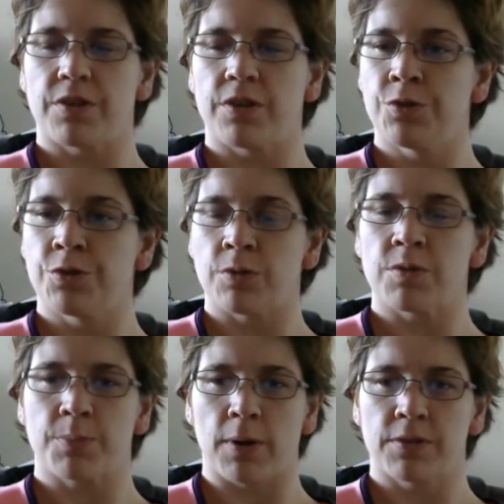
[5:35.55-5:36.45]
use it
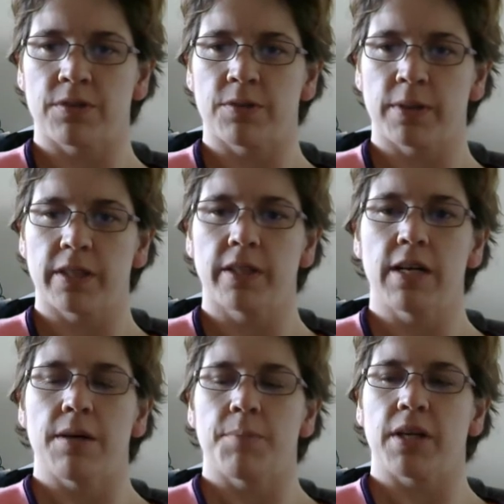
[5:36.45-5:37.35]
responsibly,
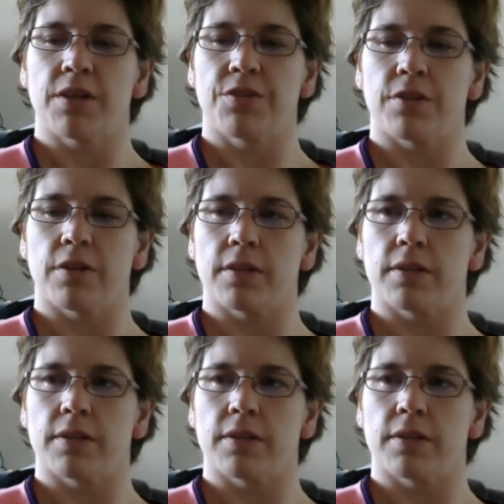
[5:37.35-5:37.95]
because